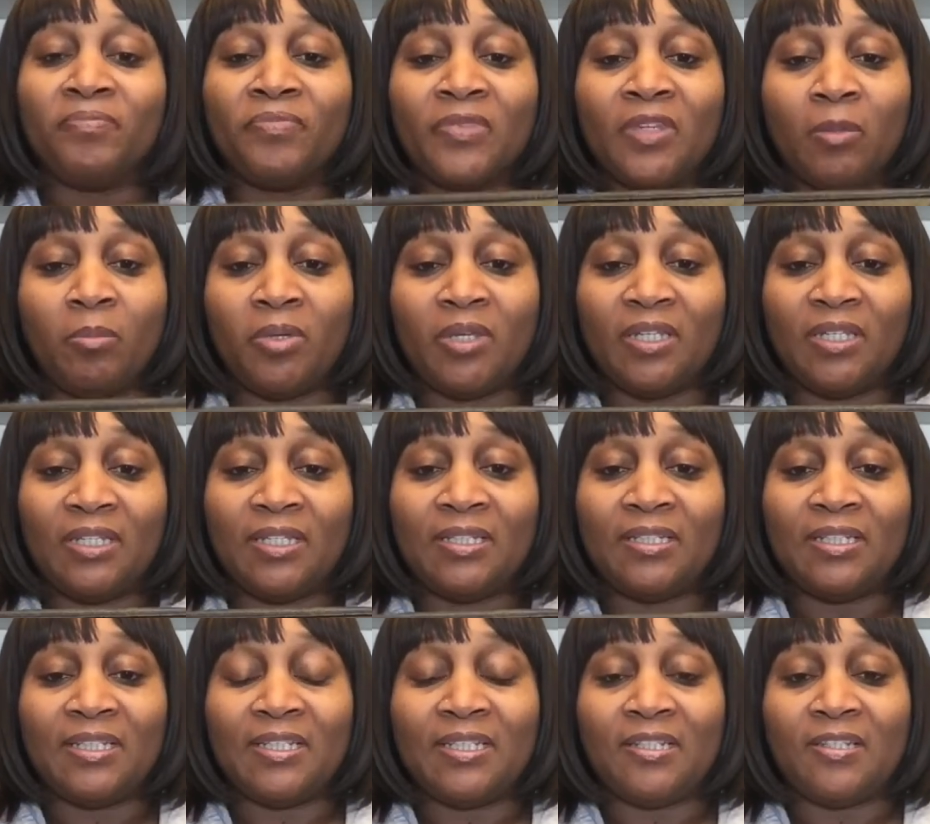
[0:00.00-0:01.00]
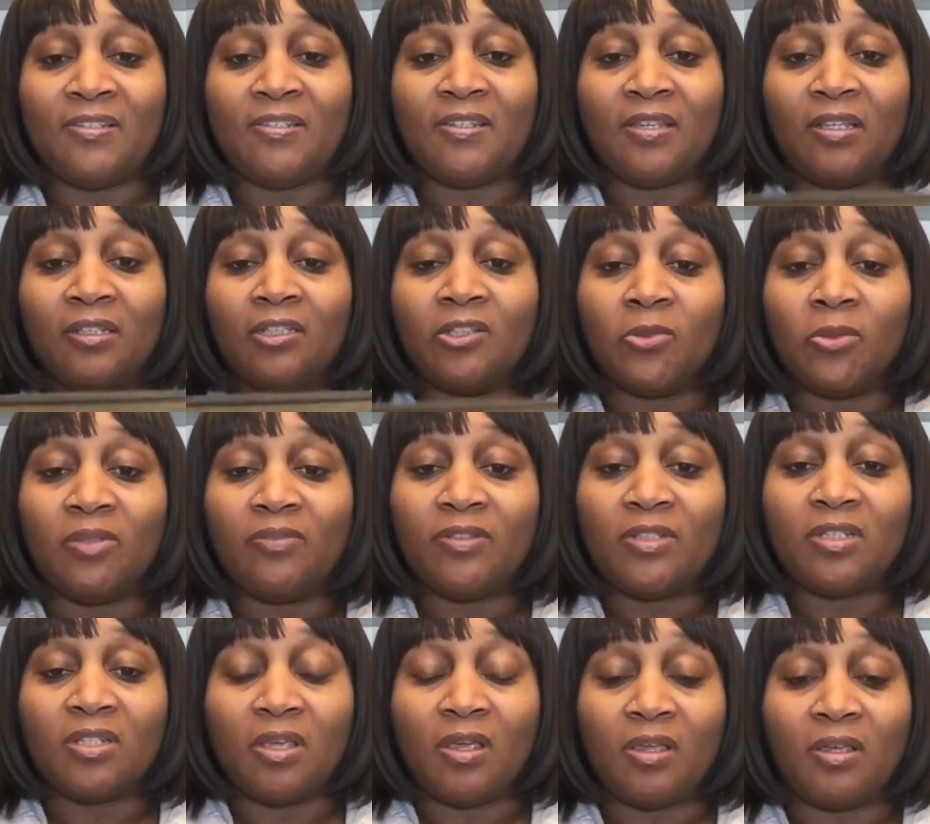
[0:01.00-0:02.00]
But it is a Louis
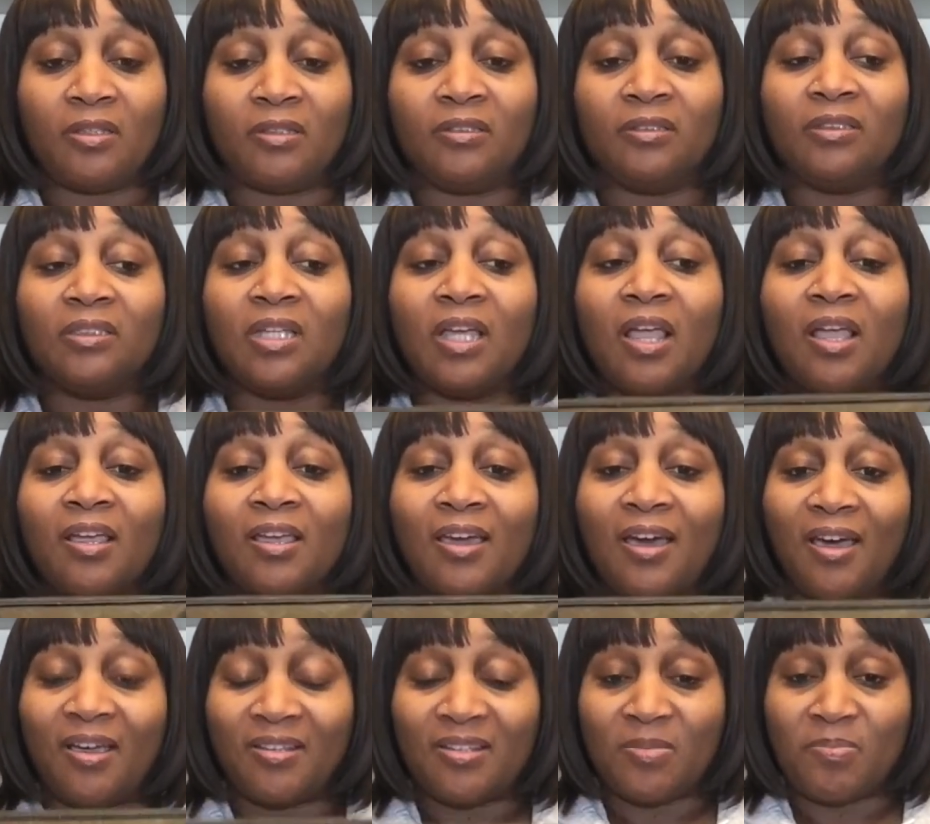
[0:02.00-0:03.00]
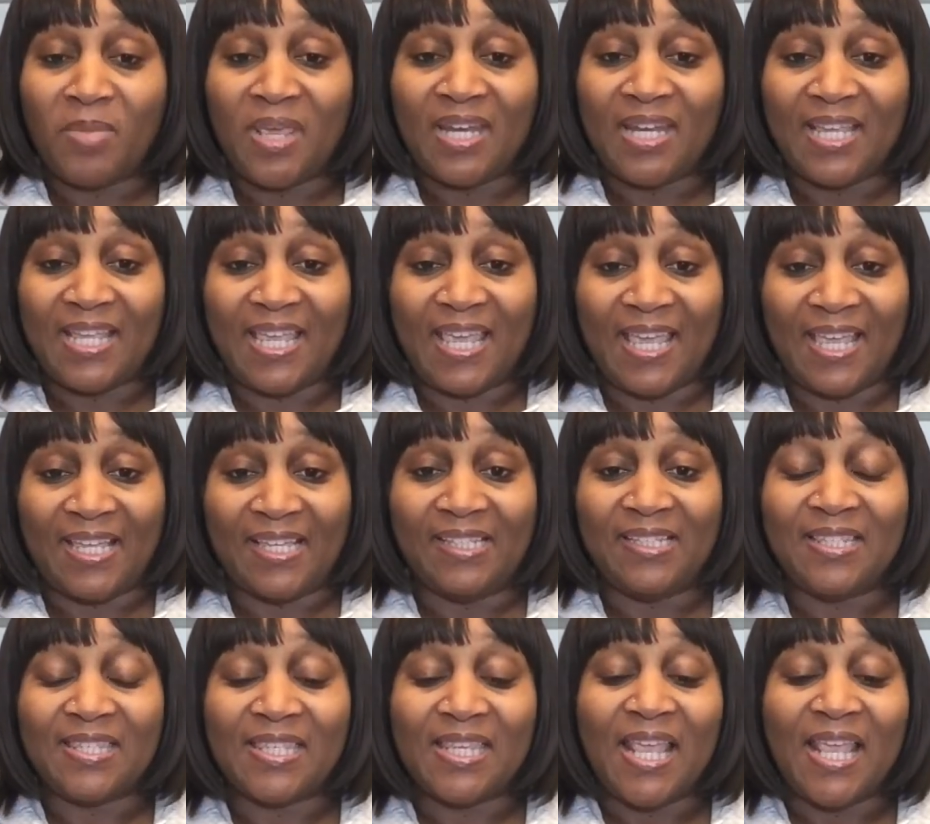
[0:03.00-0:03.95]
Vuitton cosmetic case.